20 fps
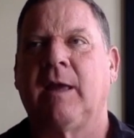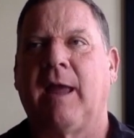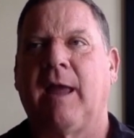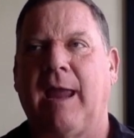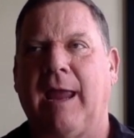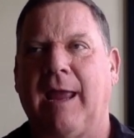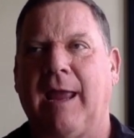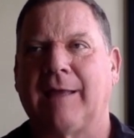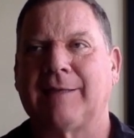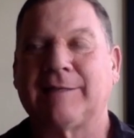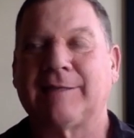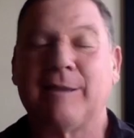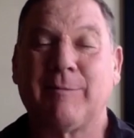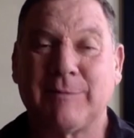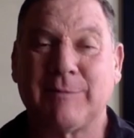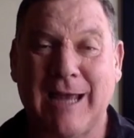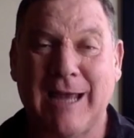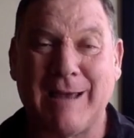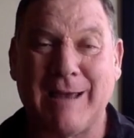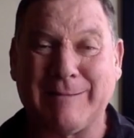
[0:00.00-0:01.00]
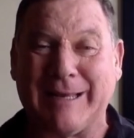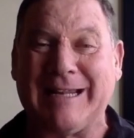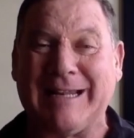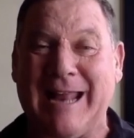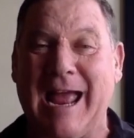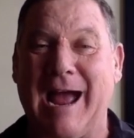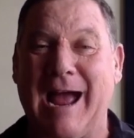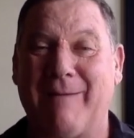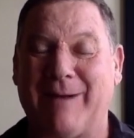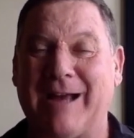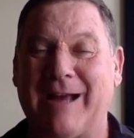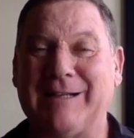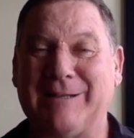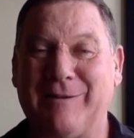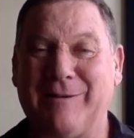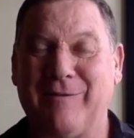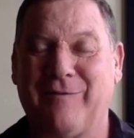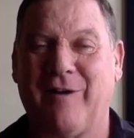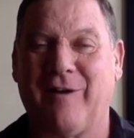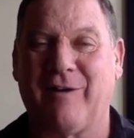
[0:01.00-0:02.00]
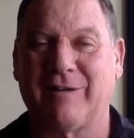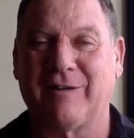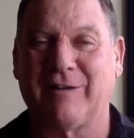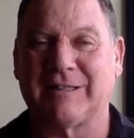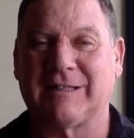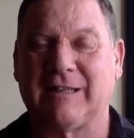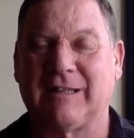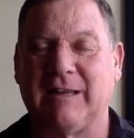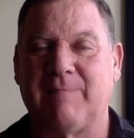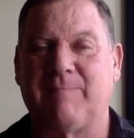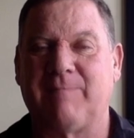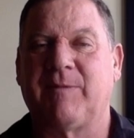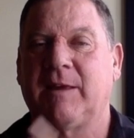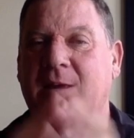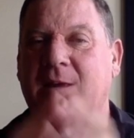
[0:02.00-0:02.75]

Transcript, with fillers: And sometimes I nap, I do fall asleep.